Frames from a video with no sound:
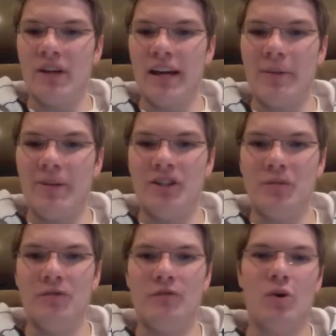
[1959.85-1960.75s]
like I
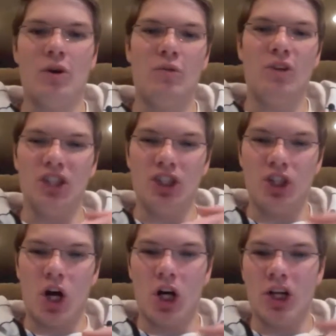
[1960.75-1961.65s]
mentioned before, really
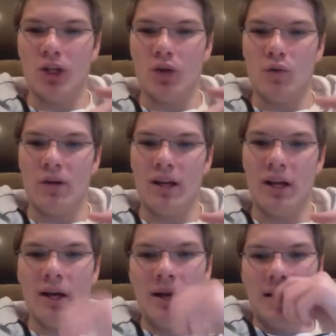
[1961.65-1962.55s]
dark and
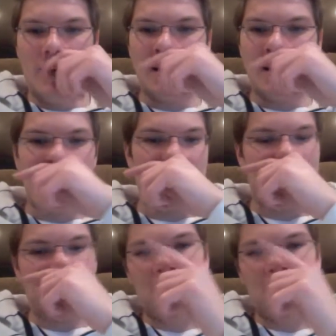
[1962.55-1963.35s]
gritty, but